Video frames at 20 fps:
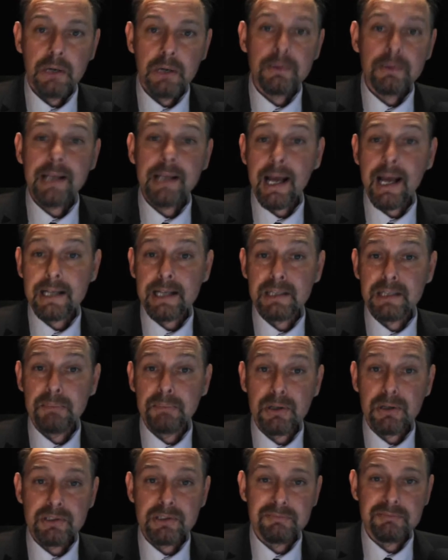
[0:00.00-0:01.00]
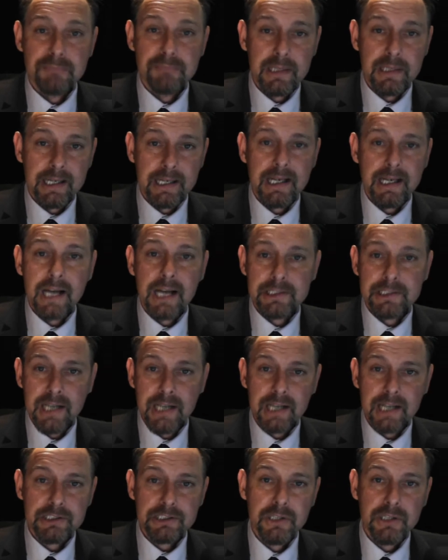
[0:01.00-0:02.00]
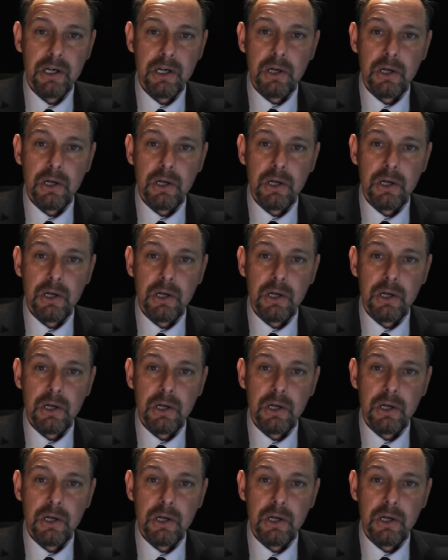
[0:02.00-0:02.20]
with a handy pot of money attached.